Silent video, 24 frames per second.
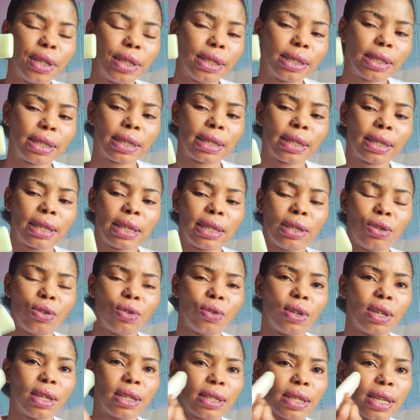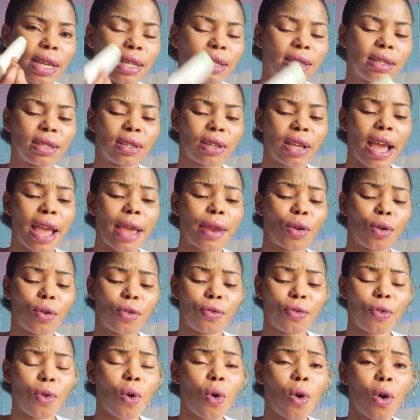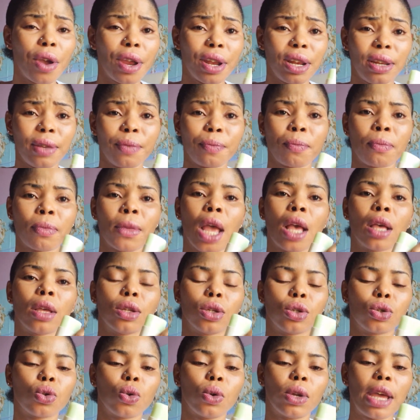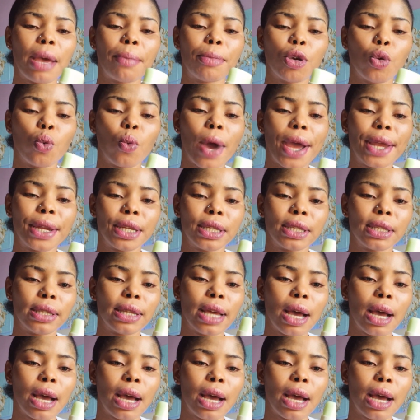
it. You understand? It's kind of oily. So let me wind it